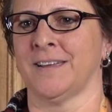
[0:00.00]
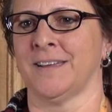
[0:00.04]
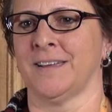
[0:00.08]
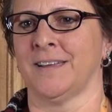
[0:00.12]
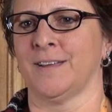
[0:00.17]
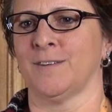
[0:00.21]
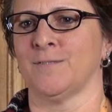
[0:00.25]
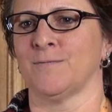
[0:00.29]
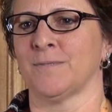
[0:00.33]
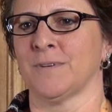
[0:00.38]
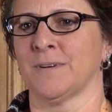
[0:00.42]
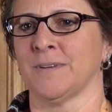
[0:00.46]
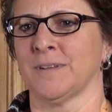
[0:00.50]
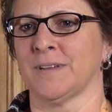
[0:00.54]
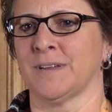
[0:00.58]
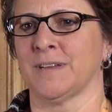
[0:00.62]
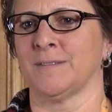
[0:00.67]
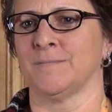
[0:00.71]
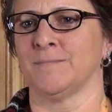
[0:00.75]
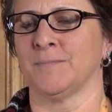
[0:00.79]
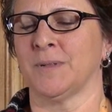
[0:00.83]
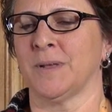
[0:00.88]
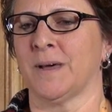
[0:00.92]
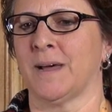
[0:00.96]
and really
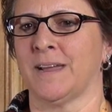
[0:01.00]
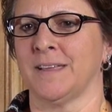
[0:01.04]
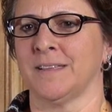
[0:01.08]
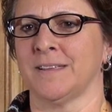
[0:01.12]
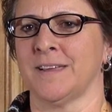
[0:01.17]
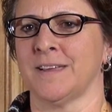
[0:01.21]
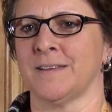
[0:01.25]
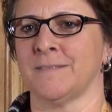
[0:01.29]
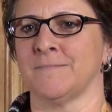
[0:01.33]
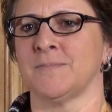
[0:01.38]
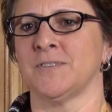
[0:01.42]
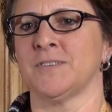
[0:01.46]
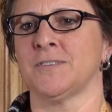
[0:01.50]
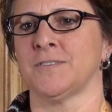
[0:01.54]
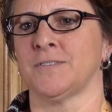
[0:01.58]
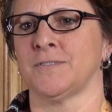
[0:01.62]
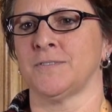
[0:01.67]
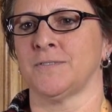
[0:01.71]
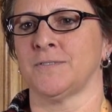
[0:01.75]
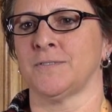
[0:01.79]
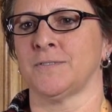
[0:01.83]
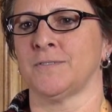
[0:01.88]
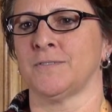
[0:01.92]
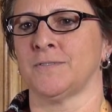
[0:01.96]
apply them
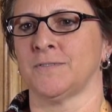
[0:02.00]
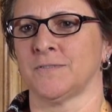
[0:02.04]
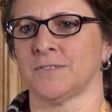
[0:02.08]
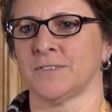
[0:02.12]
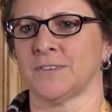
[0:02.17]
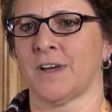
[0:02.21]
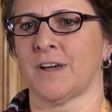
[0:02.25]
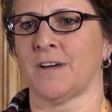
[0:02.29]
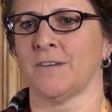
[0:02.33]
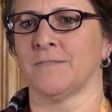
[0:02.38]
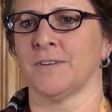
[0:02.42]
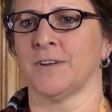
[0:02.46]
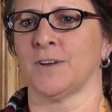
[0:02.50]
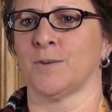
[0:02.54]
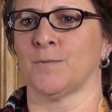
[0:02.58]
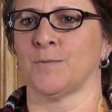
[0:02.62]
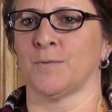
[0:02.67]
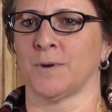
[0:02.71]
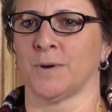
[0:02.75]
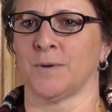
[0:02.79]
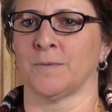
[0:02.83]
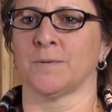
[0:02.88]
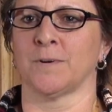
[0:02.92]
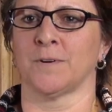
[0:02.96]
to solving a
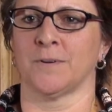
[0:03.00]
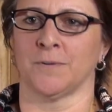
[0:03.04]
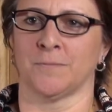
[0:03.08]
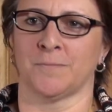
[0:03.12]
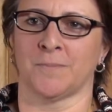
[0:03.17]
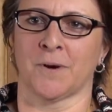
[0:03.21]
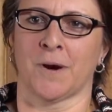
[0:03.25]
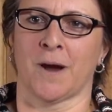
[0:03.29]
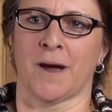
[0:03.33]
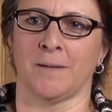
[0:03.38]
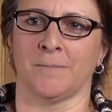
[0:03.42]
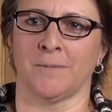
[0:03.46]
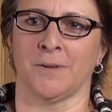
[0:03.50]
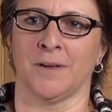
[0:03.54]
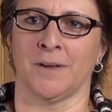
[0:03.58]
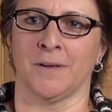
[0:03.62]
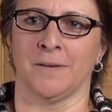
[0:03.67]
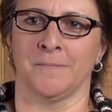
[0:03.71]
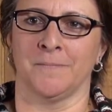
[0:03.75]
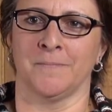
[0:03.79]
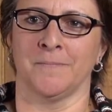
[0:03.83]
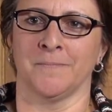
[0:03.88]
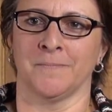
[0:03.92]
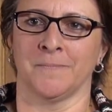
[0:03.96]
real world
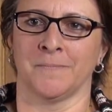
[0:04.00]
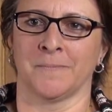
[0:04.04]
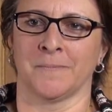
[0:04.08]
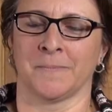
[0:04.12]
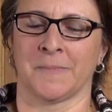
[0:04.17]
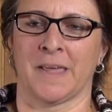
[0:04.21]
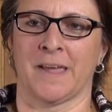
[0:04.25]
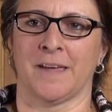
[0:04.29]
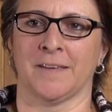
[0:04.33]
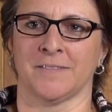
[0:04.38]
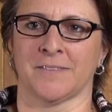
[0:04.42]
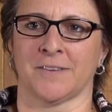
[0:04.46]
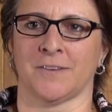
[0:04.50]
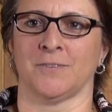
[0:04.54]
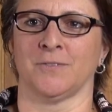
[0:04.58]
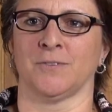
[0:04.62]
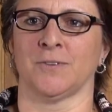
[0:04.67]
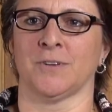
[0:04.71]
problem as they're